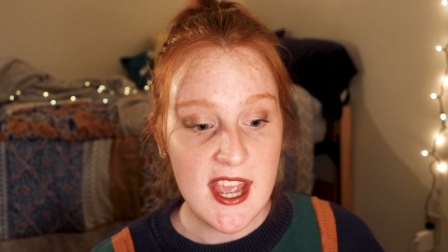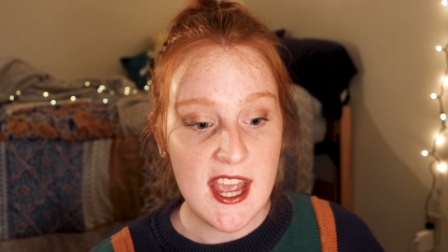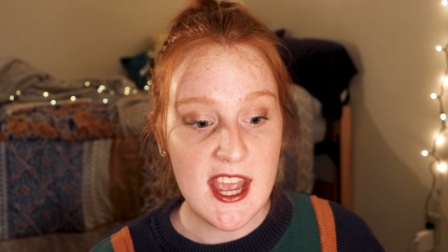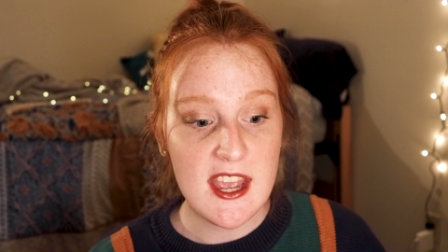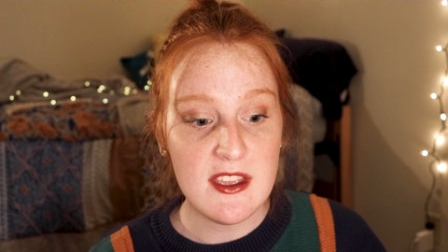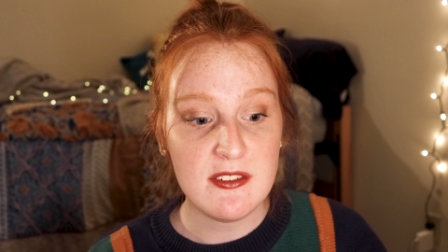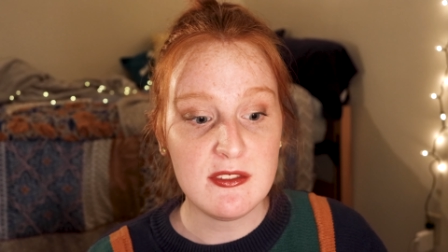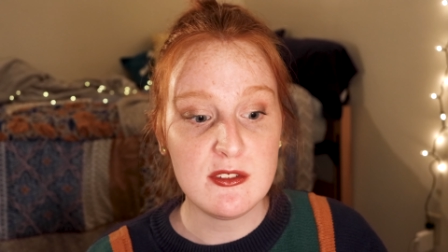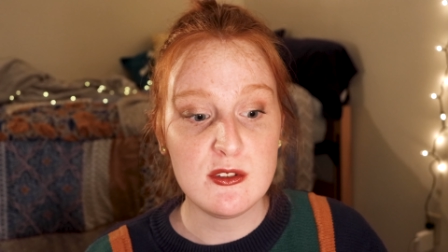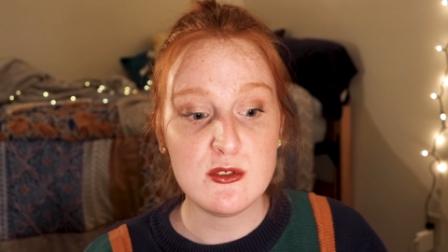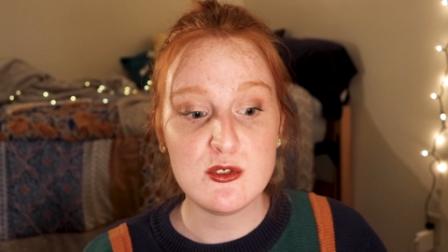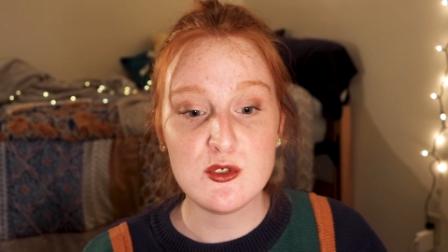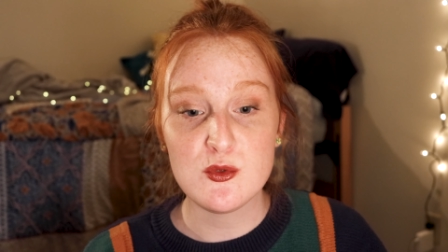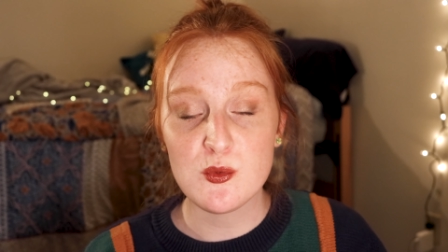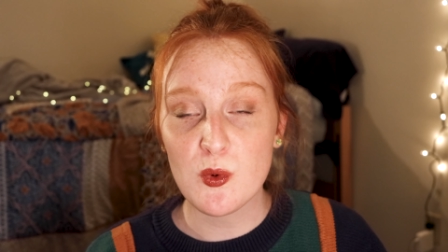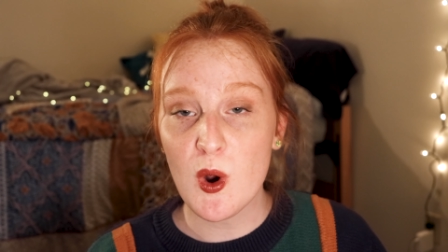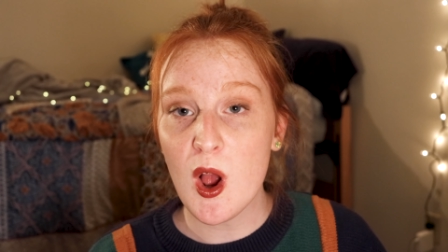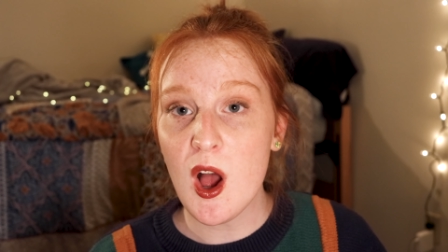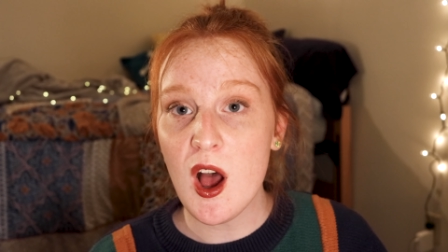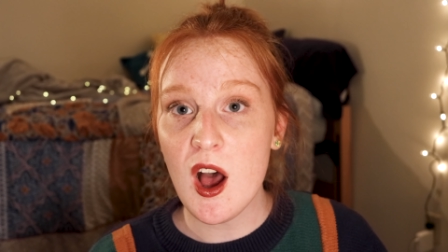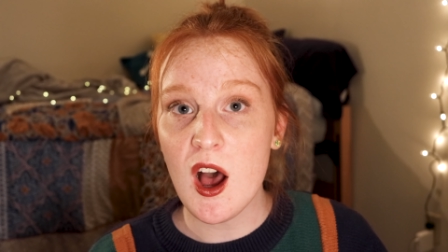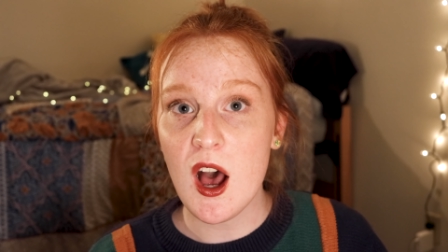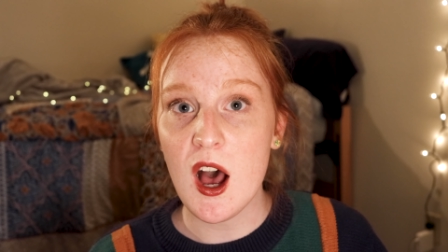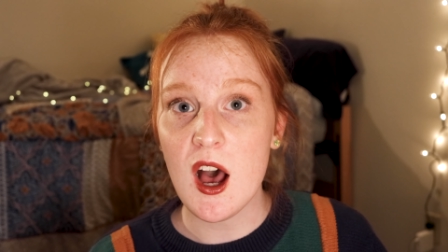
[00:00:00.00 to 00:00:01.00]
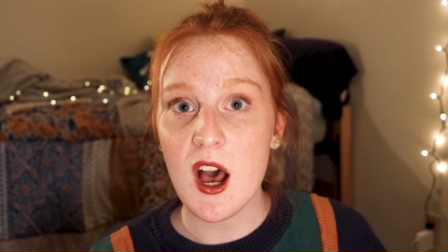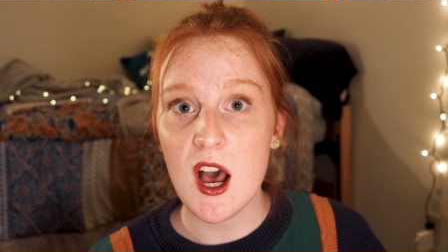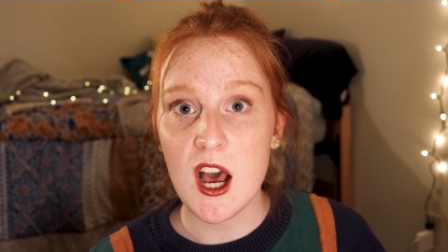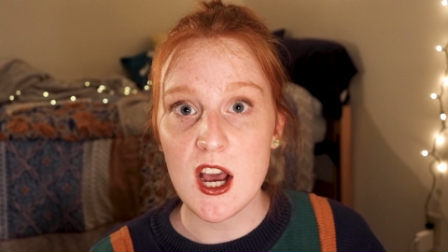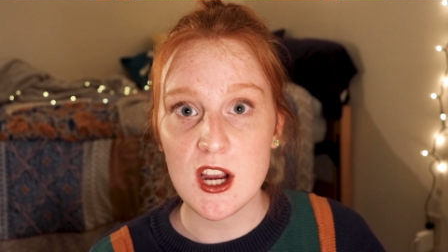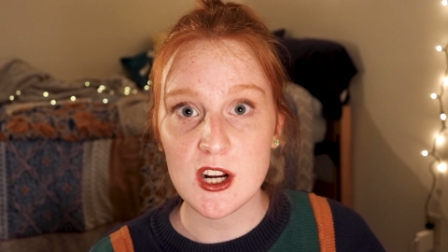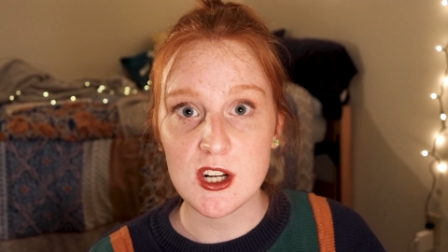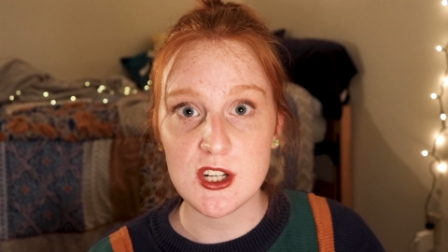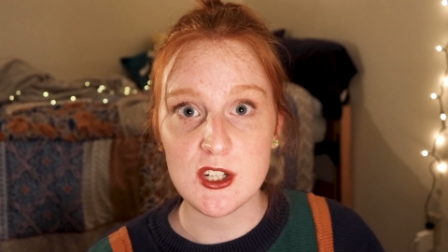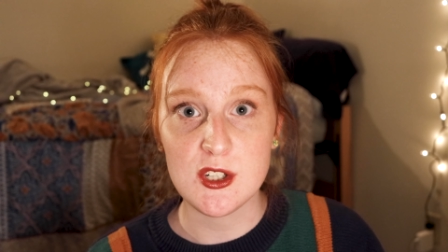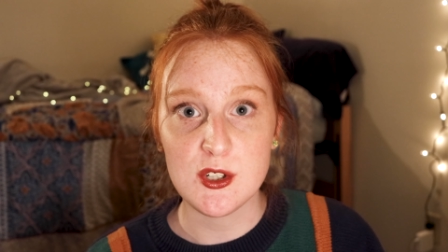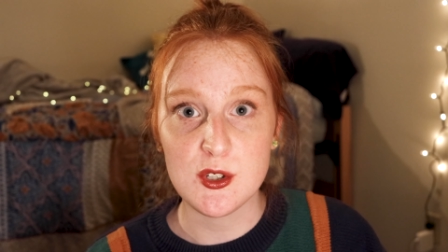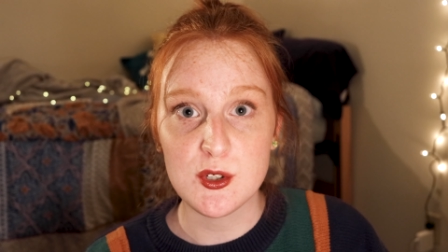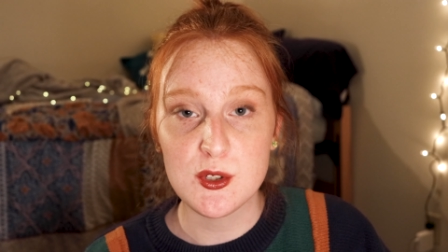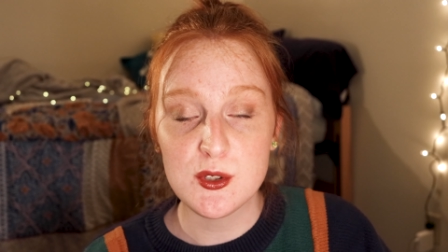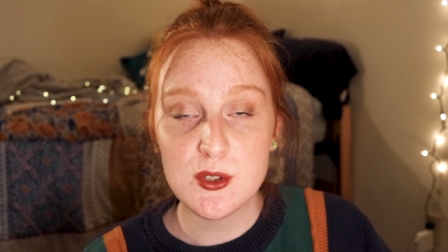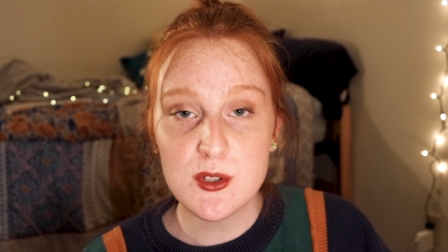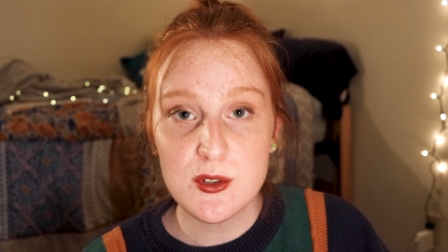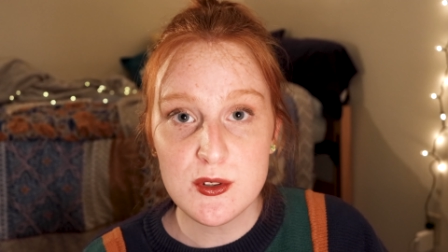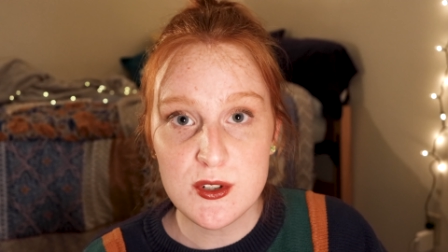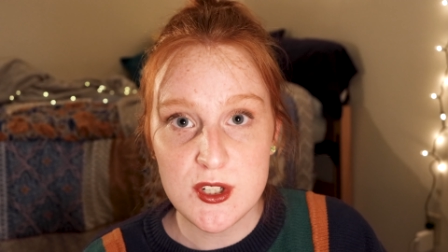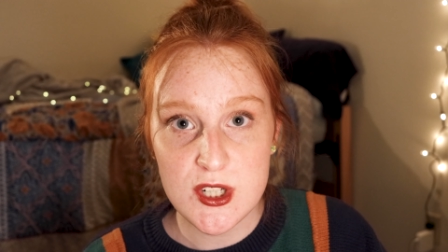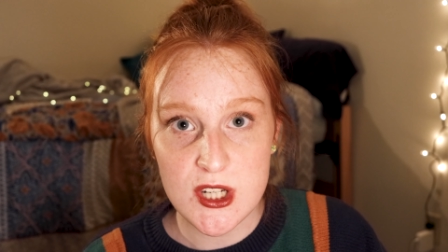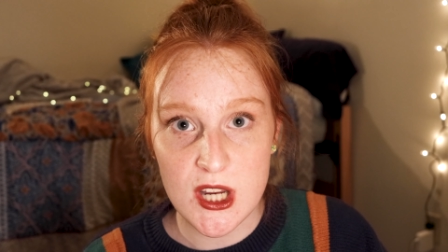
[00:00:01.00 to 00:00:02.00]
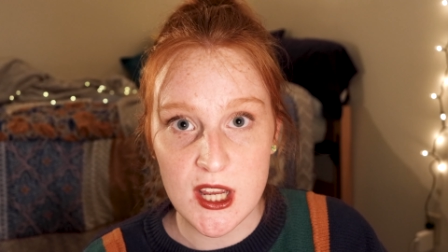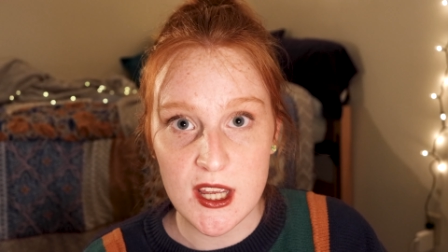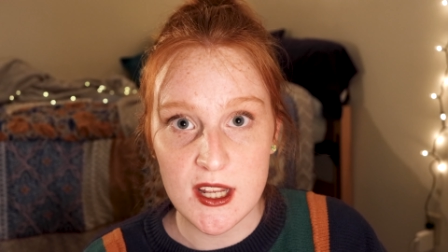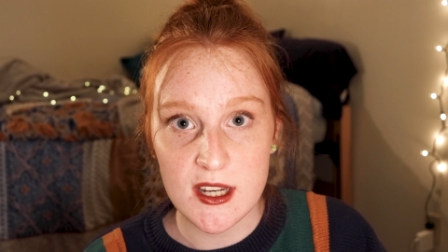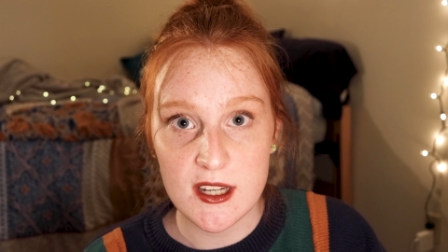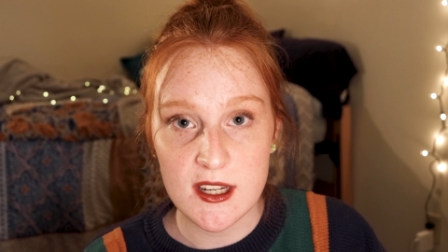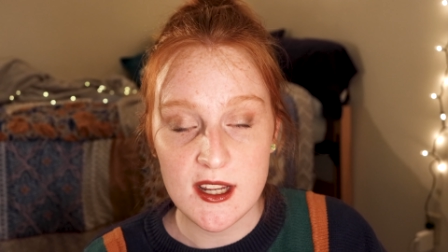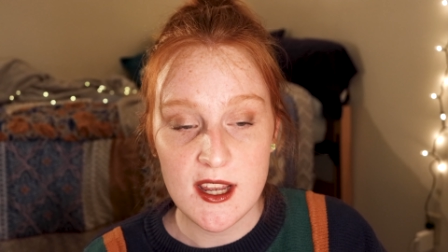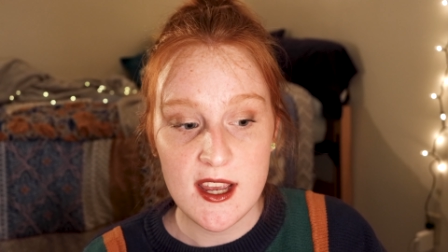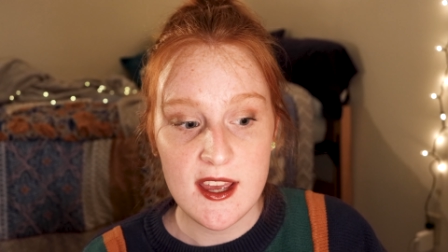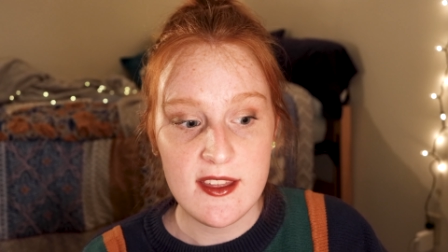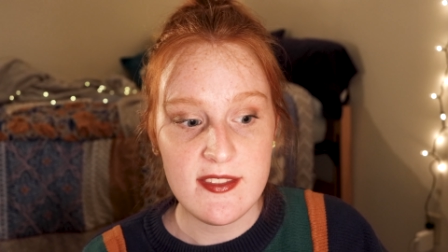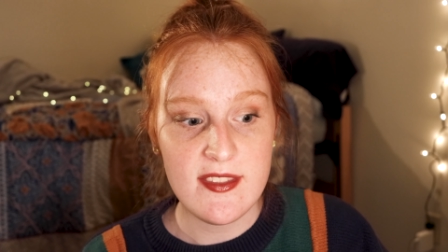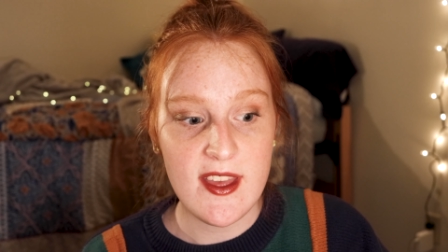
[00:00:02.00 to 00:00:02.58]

if you draw a conclusion